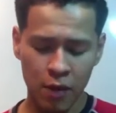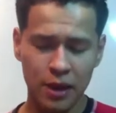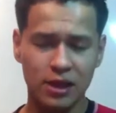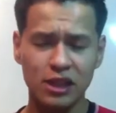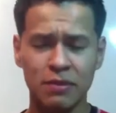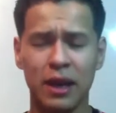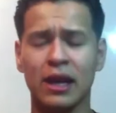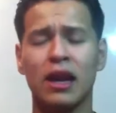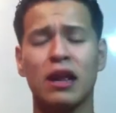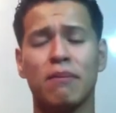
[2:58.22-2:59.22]
It doesn't make
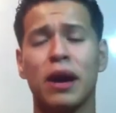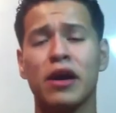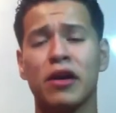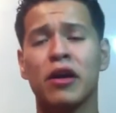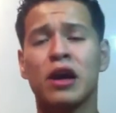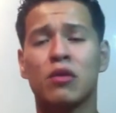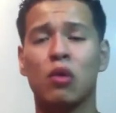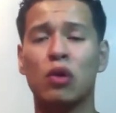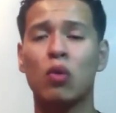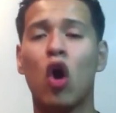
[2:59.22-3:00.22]
it any better
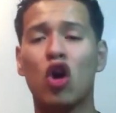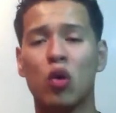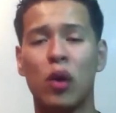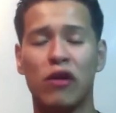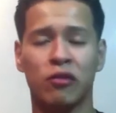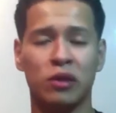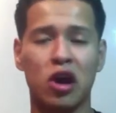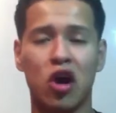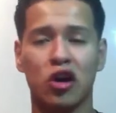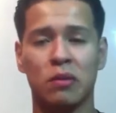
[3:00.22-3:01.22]
when we walk away from the
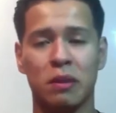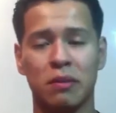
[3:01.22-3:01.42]
argument